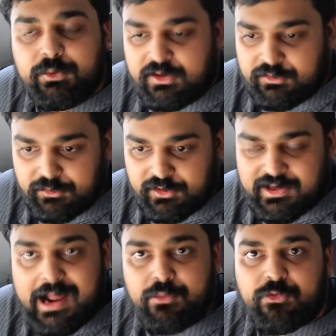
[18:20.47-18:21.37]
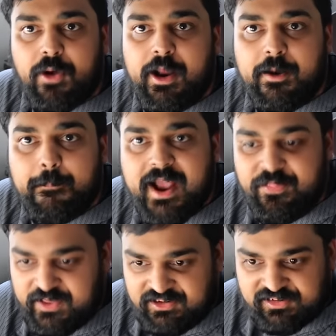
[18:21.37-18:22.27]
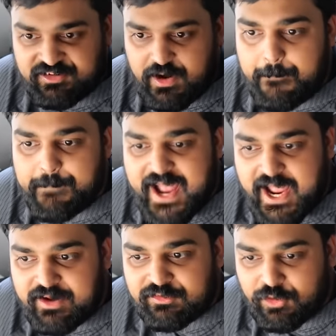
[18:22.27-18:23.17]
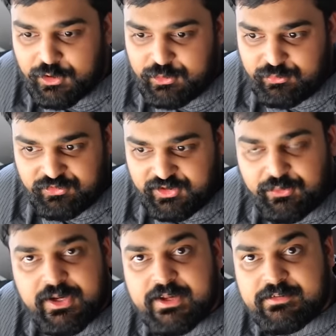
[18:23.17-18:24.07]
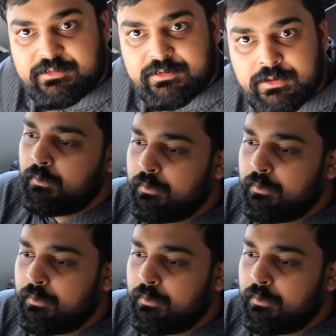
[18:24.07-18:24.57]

These are the downtrodden men, these scumbags? Are you serious?